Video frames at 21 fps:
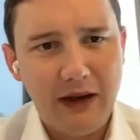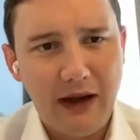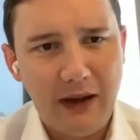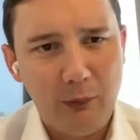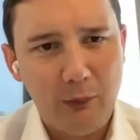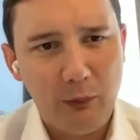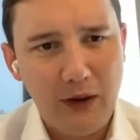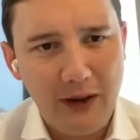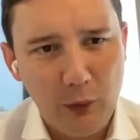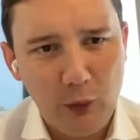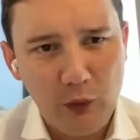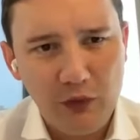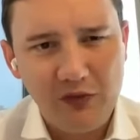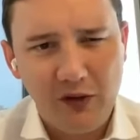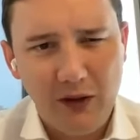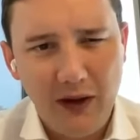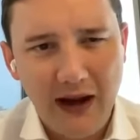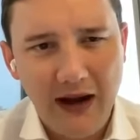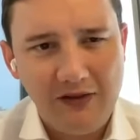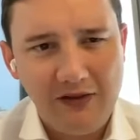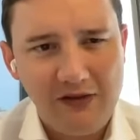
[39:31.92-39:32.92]
And we also
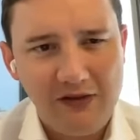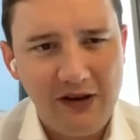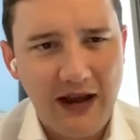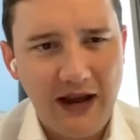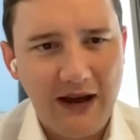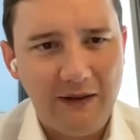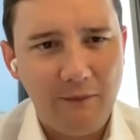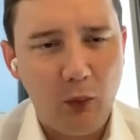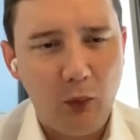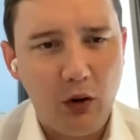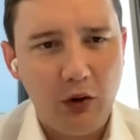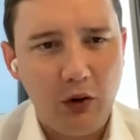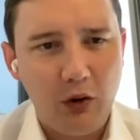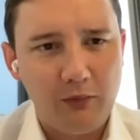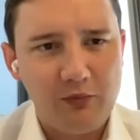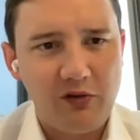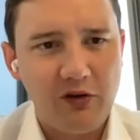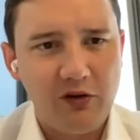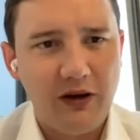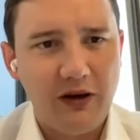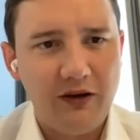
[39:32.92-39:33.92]
actually have one
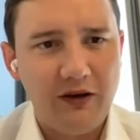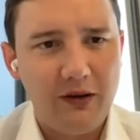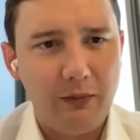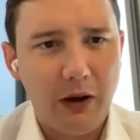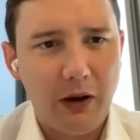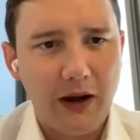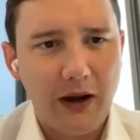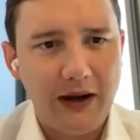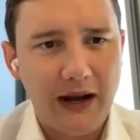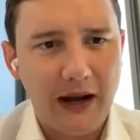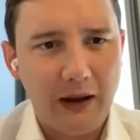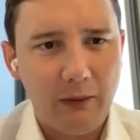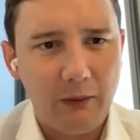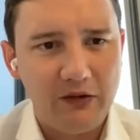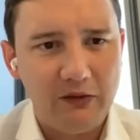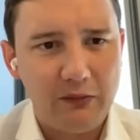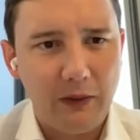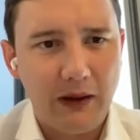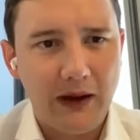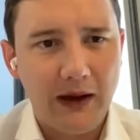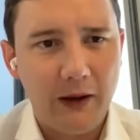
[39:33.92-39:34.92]
option in Dubai now
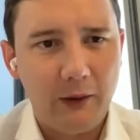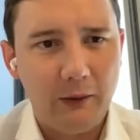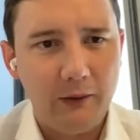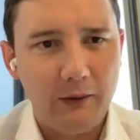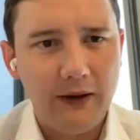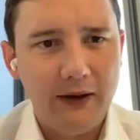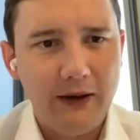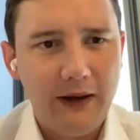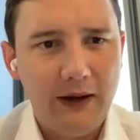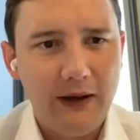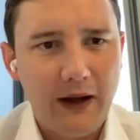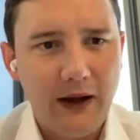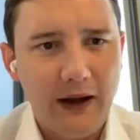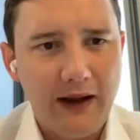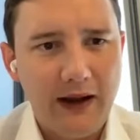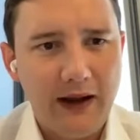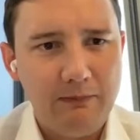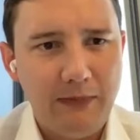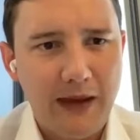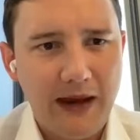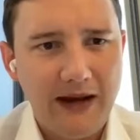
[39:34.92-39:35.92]
as well,
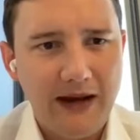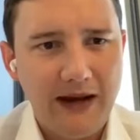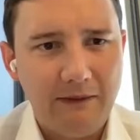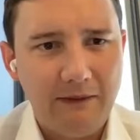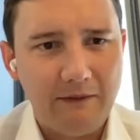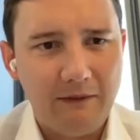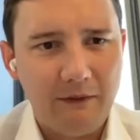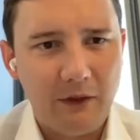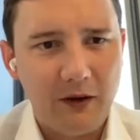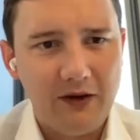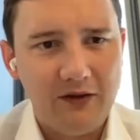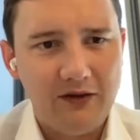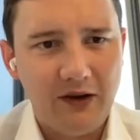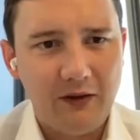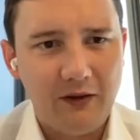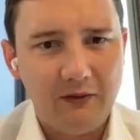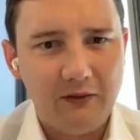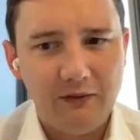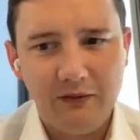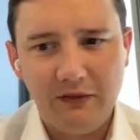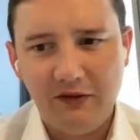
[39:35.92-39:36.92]
in Meydan Free
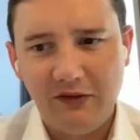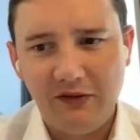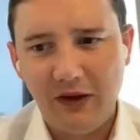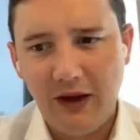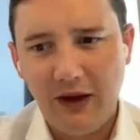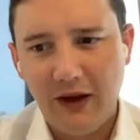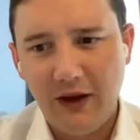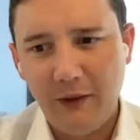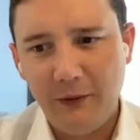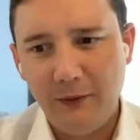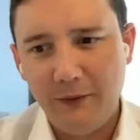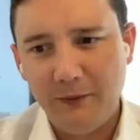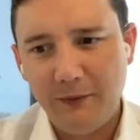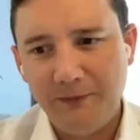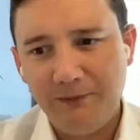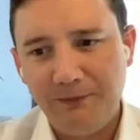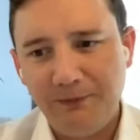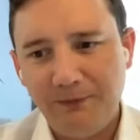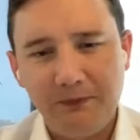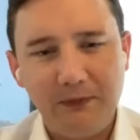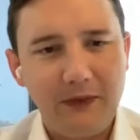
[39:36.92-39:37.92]
Zone. So
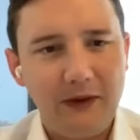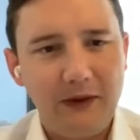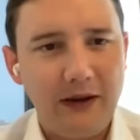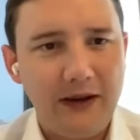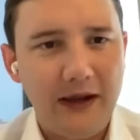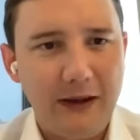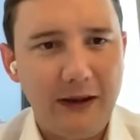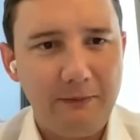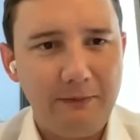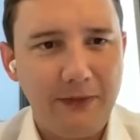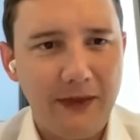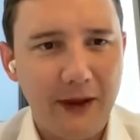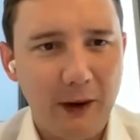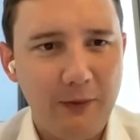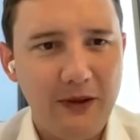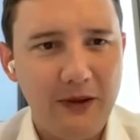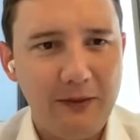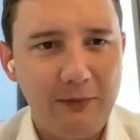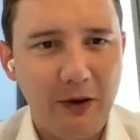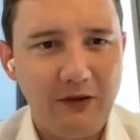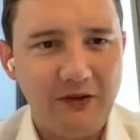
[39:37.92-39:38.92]
yeah, that would
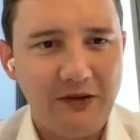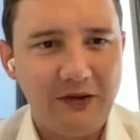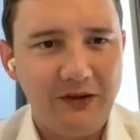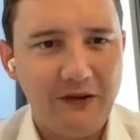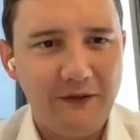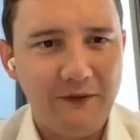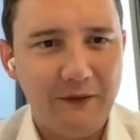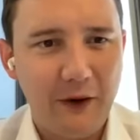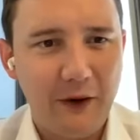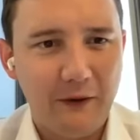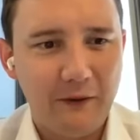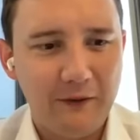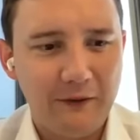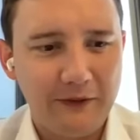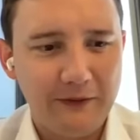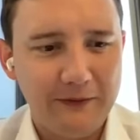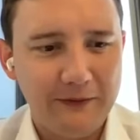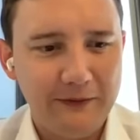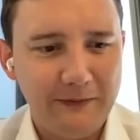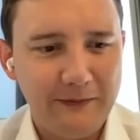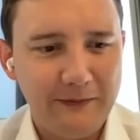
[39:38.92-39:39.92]
be the process involved.